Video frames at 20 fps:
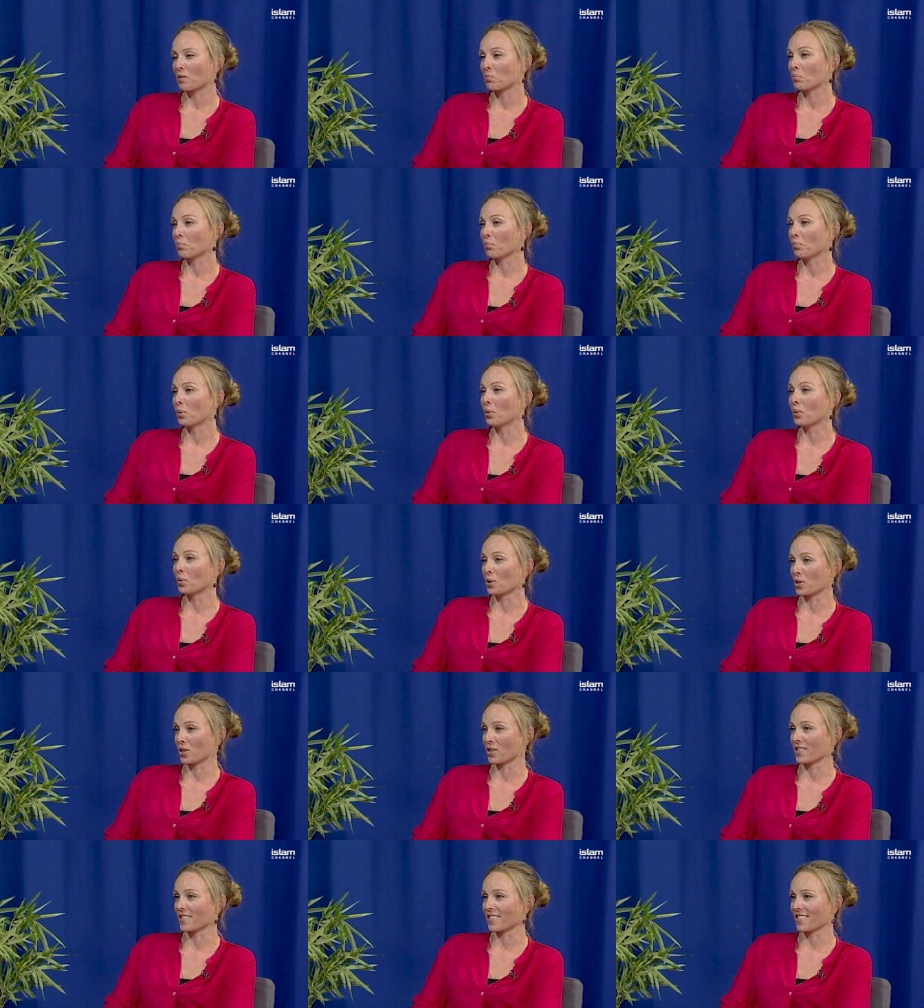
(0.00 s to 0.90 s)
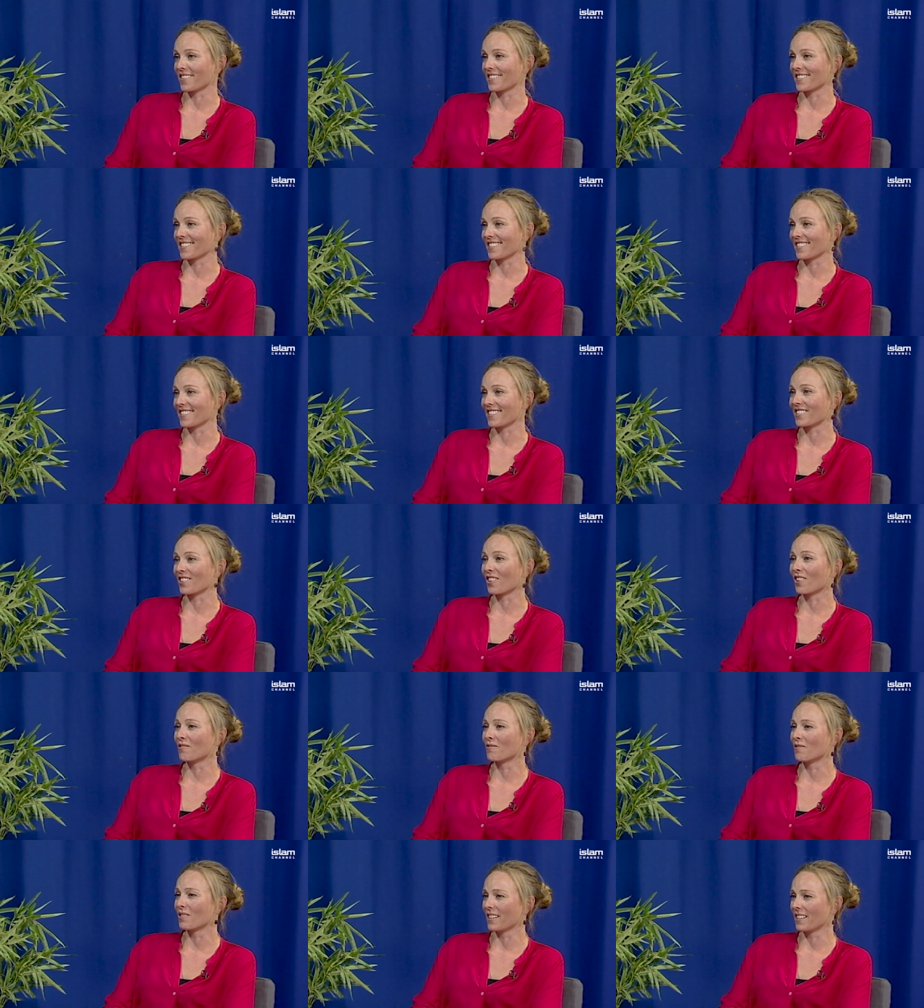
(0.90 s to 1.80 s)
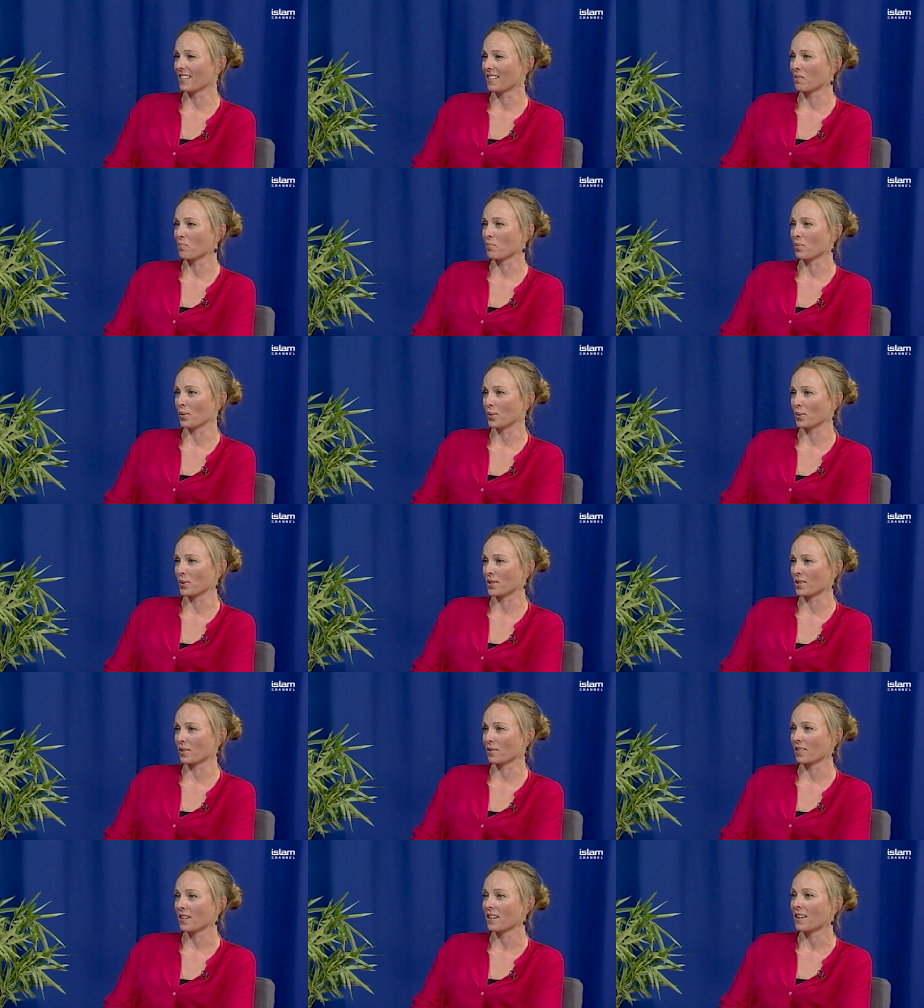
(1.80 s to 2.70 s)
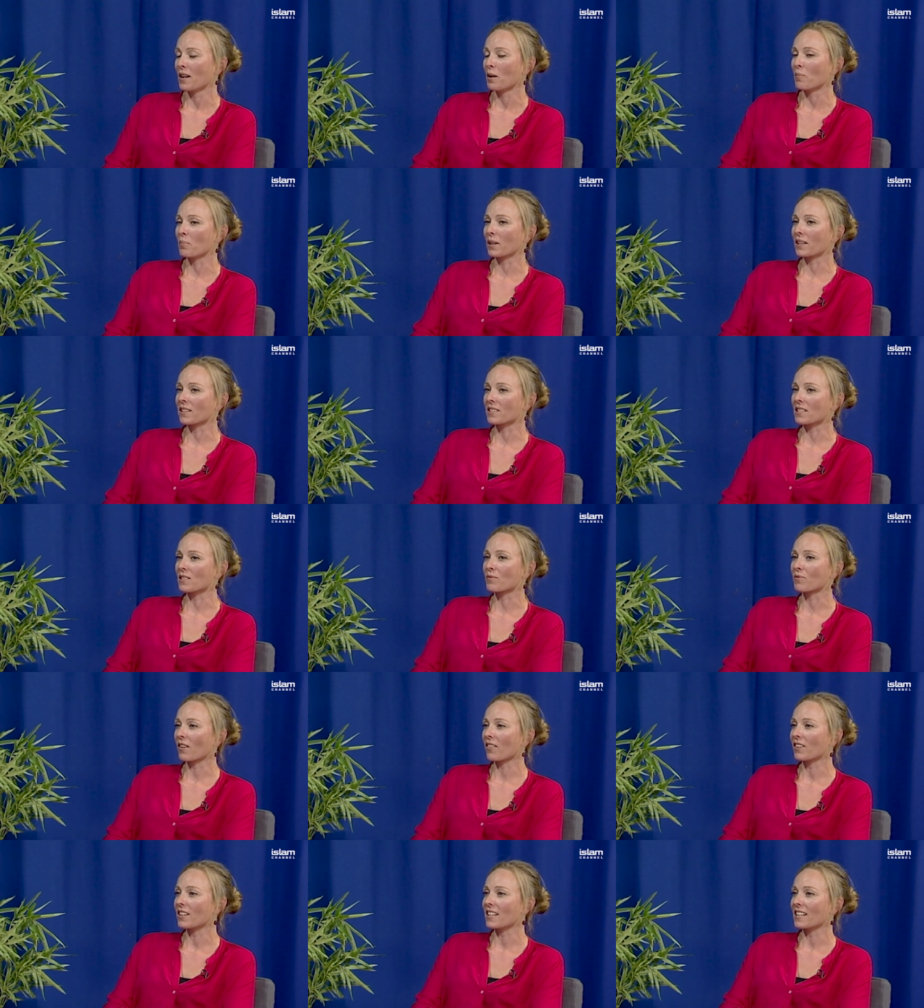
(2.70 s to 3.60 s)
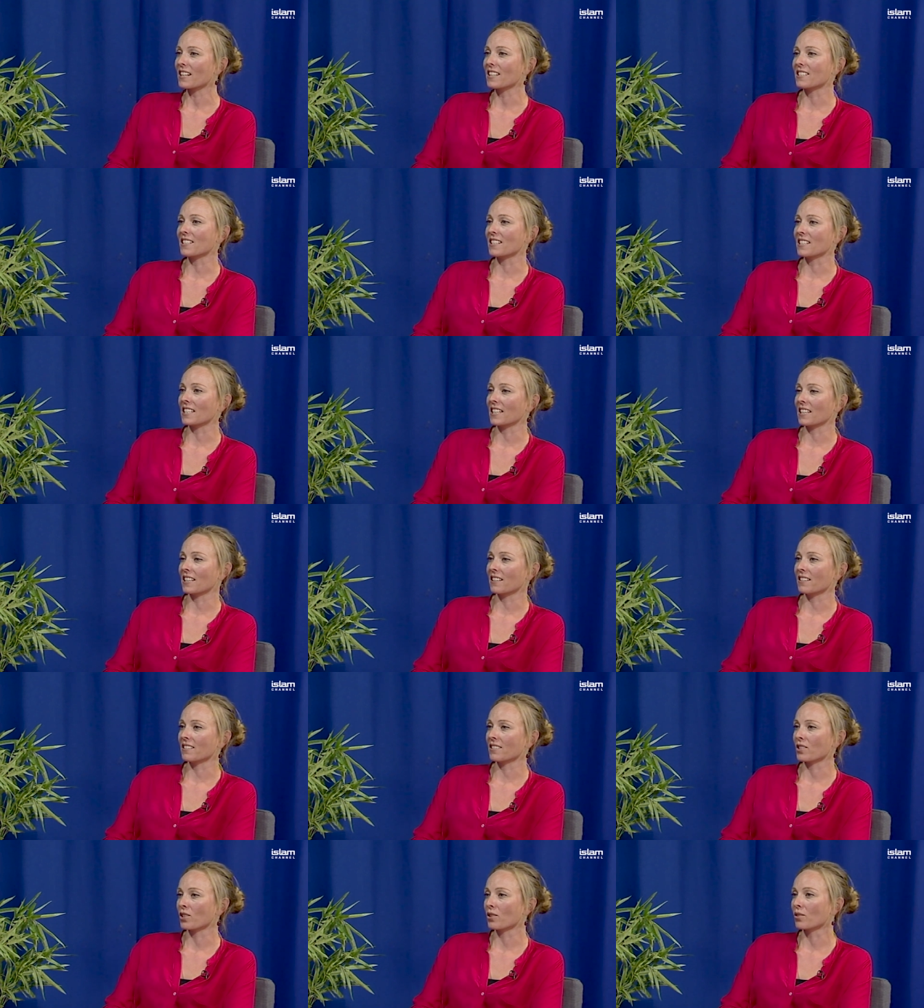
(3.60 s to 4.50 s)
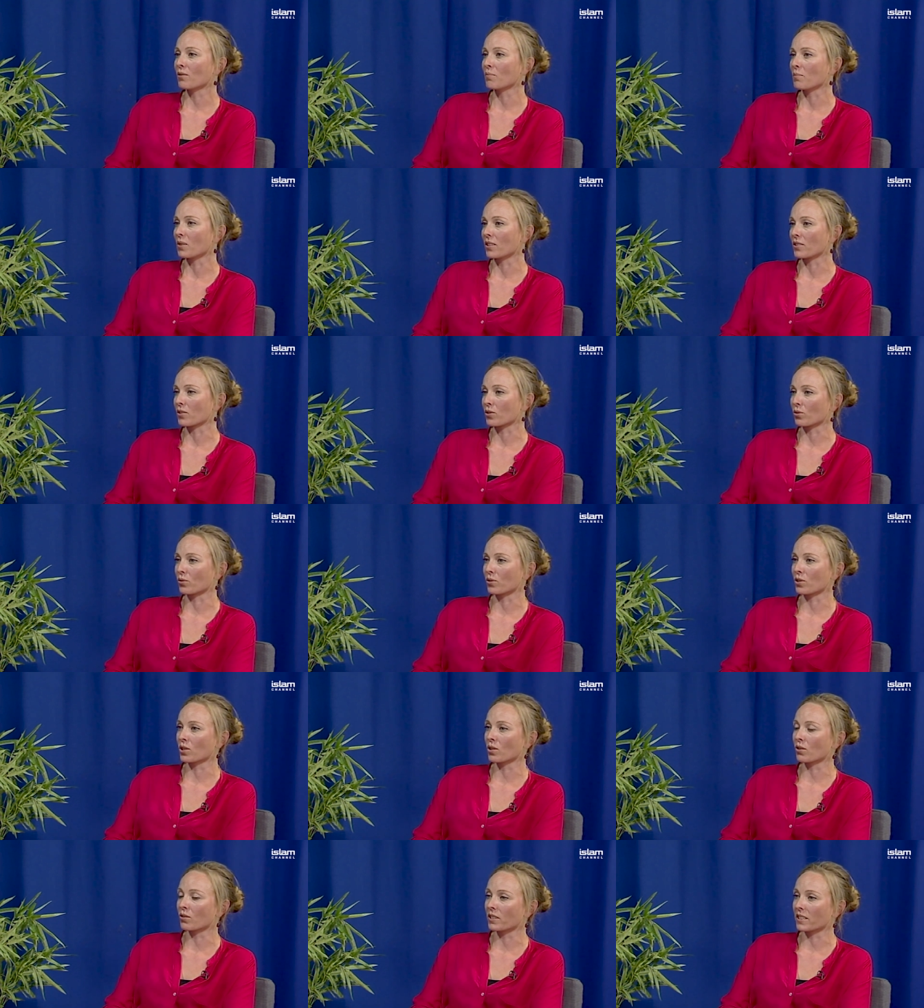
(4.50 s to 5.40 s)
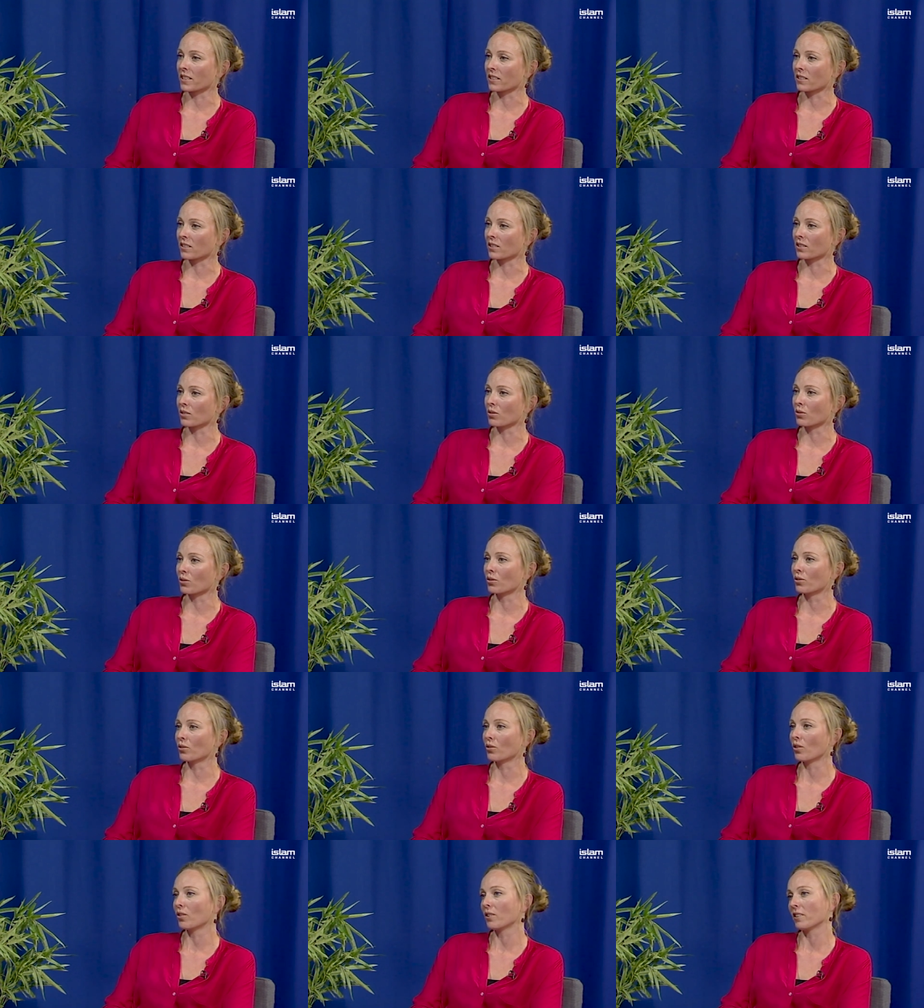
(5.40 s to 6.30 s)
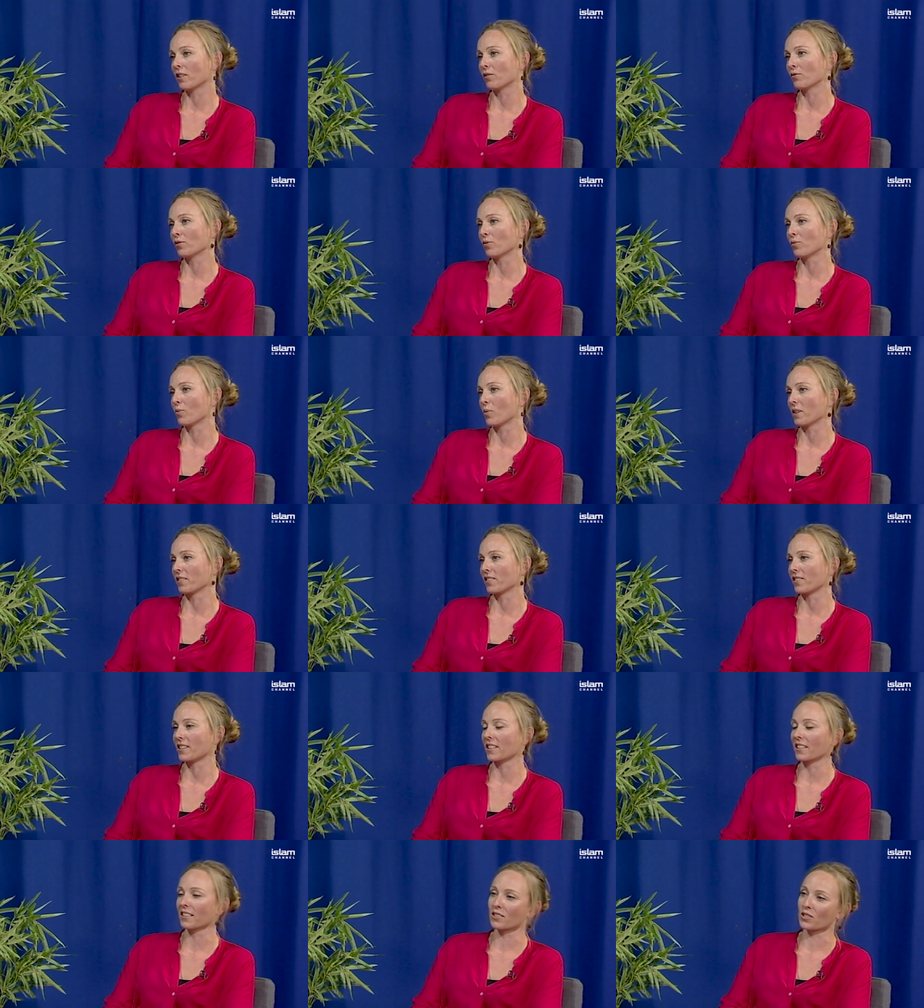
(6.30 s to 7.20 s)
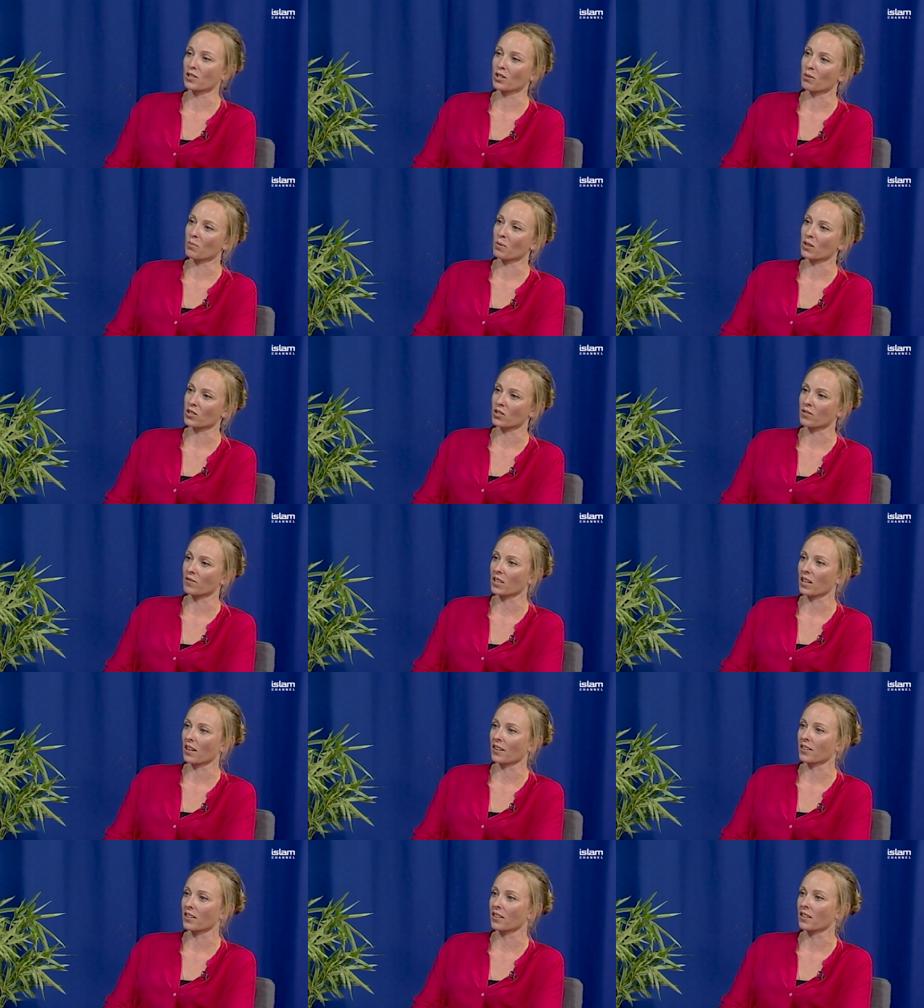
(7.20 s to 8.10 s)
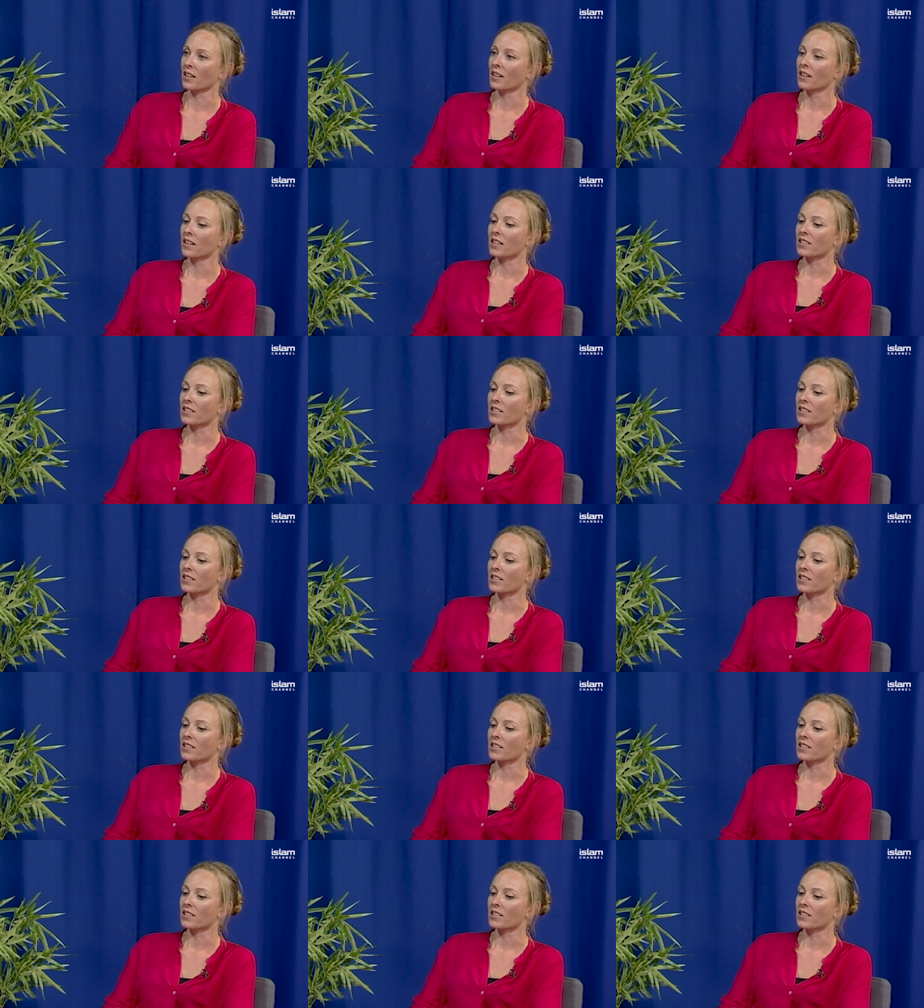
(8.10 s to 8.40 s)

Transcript: think portion sizes are really important because it's very easy to eat too much or too little or not enough of one thing and too much of the other.